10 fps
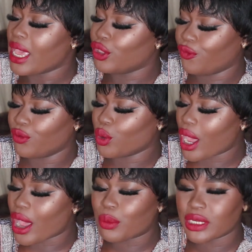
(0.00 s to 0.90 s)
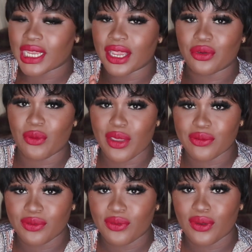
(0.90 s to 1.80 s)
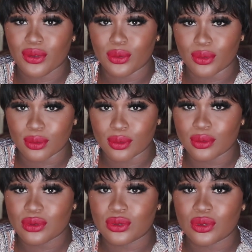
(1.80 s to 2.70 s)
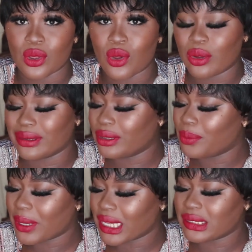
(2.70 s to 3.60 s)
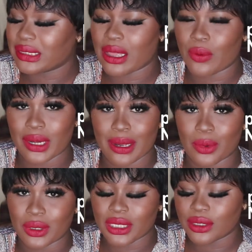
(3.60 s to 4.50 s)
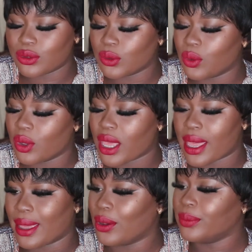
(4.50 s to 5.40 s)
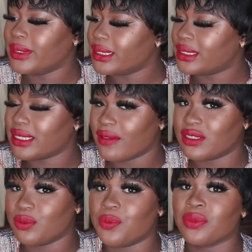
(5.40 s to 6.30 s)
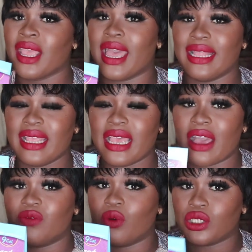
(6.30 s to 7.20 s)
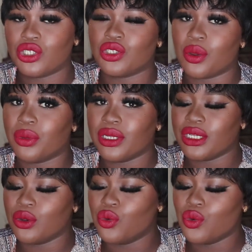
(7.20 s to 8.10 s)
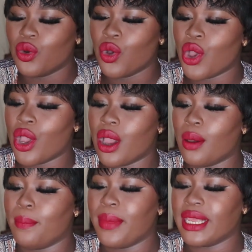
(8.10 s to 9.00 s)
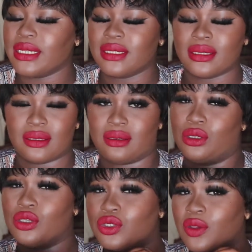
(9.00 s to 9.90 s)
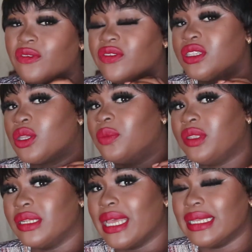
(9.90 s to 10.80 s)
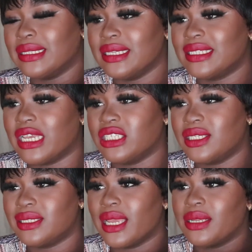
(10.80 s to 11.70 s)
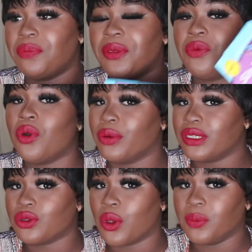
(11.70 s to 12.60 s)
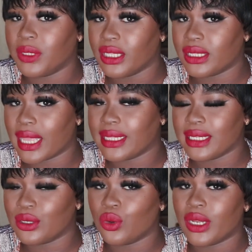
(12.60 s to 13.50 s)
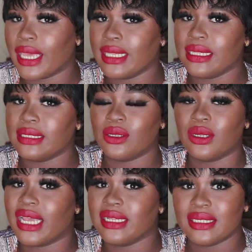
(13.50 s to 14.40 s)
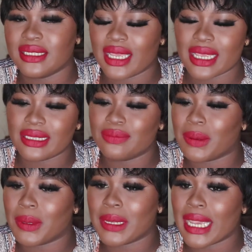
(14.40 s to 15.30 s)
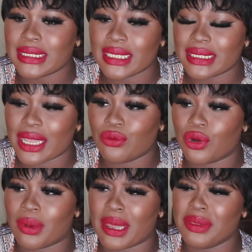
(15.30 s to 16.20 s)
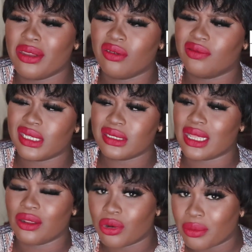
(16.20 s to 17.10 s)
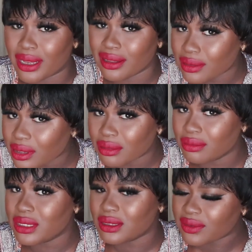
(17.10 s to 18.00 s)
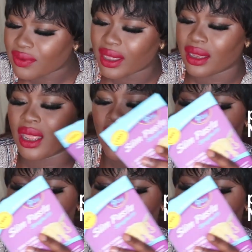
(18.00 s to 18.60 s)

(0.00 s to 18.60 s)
if you know how much I crave noodles or pasta when I'm on keto, I hope this saves me. I think I've watched somebody who made use of something like this, and she said people always complain that they don't like it, they don't like the taste, blah blah blah, it tastes like rubber. I mean, if it tastes like rubber, it means it's fine.